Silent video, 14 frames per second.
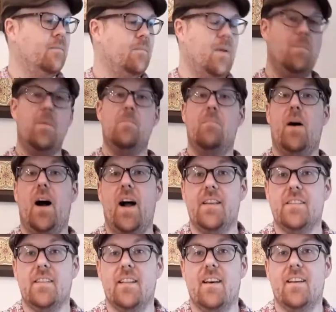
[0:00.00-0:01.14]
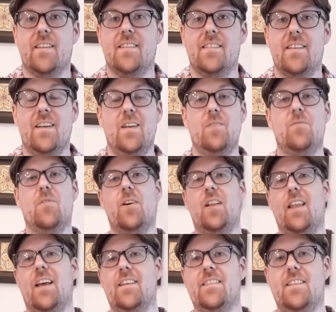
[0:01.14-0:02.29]
maybe buys a lot of stuff or
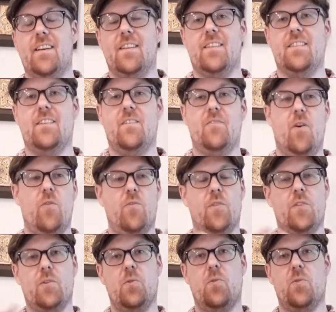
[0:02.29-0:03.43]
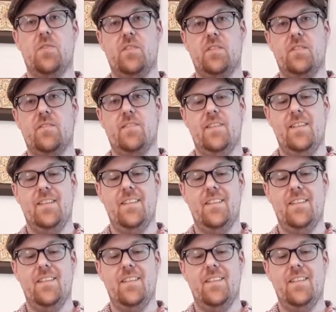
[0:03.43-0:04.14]
collects a lot of stuff over the course of